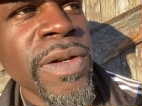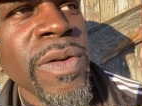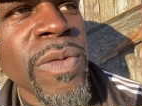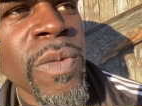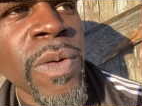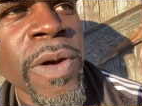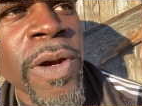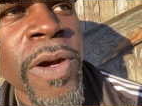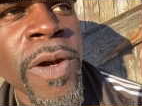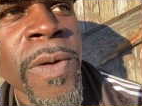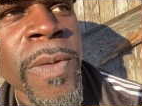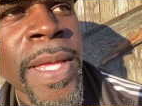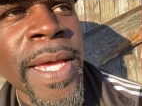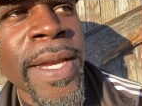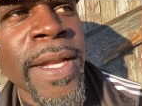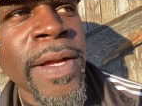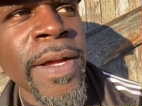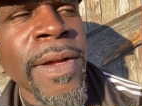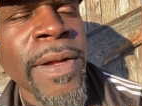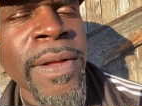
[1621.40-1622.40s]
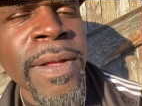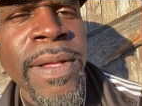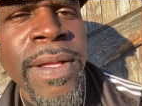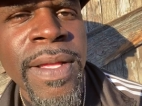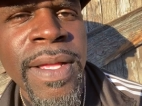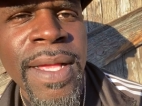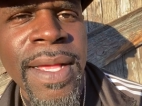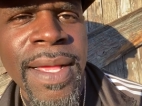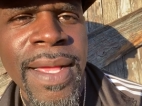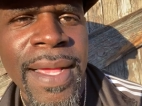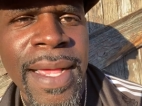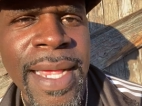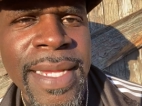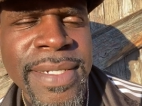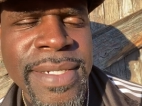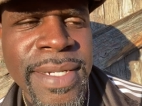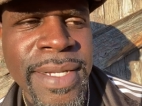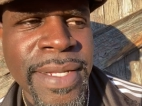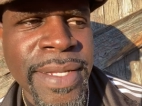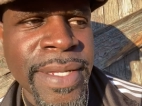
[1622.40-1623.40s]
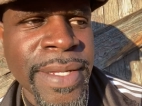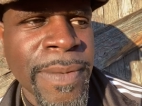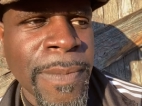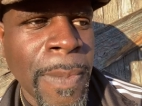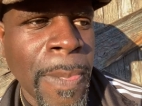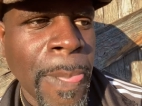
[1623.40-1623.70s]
the world that are actually